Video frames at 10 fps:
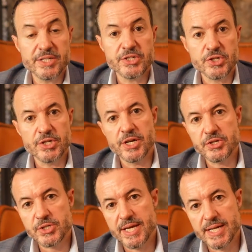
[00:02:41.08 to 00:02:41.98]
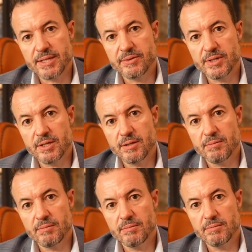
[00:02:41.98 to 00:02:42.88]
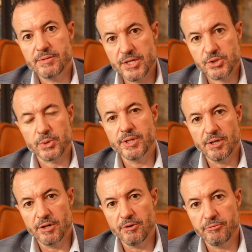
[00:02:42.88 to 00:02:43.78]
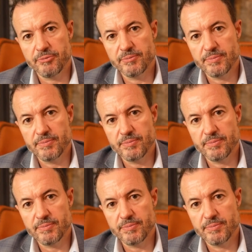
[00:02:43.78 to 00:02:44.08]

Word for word: addition to understanding the history of